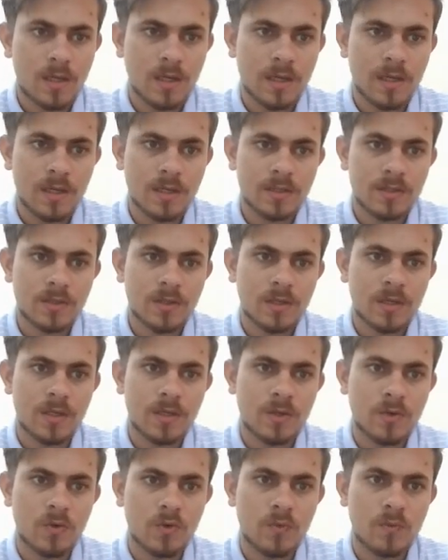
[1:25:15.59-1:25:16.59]
In a
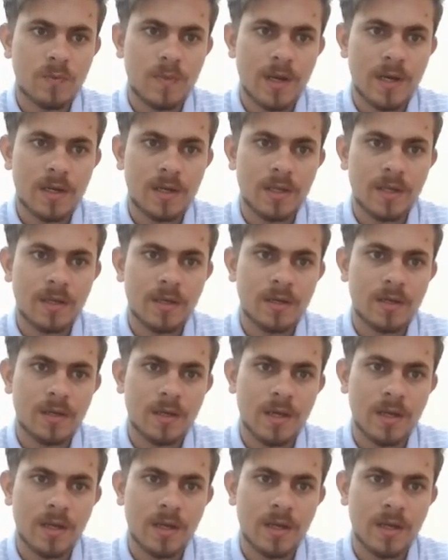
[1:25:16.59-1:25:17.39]
study group, Betty